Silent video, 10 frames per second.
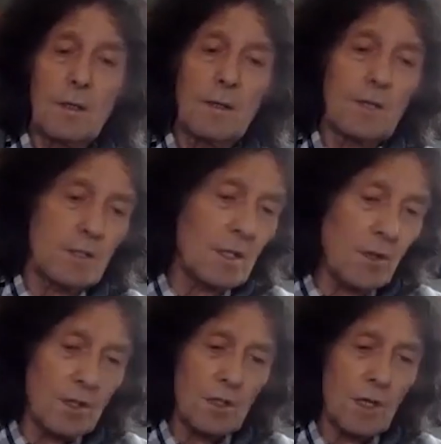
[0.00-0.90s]
There's Fair another
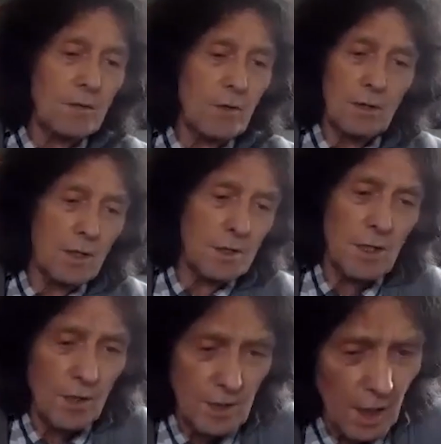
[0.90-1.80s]
enough. song. There's
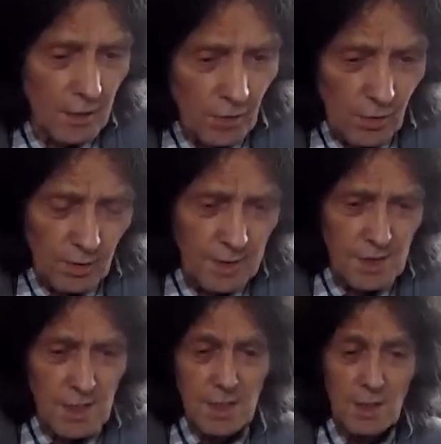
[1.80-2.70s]
another song I wrote called "It's
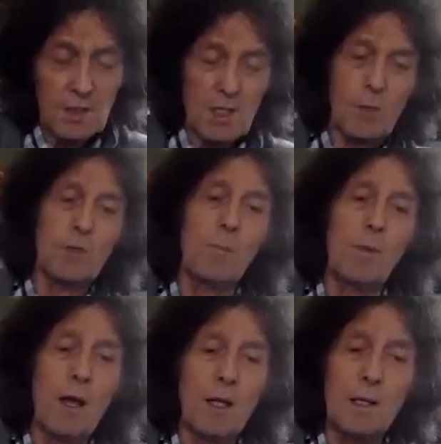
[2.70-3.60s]
Easy to See When You're
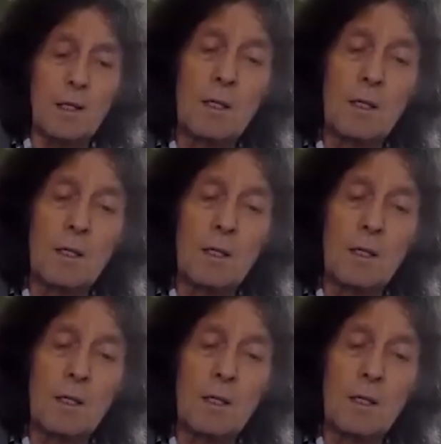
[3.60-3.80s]
Blind."